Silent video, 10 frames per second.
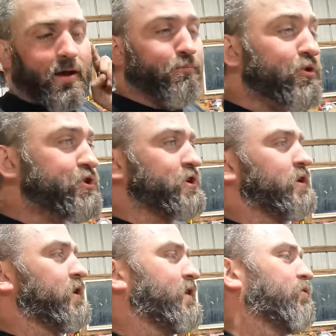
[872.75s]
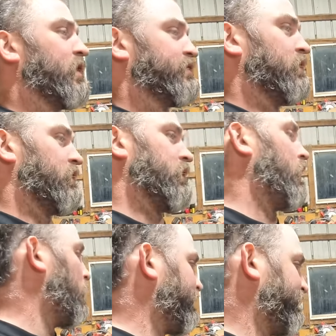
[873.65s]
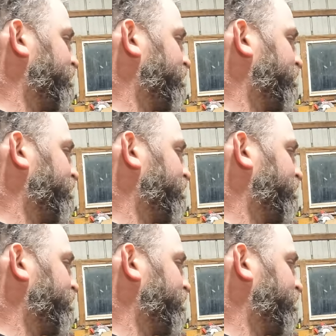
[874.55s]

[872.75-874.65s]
I appreciate you guys watching along, all the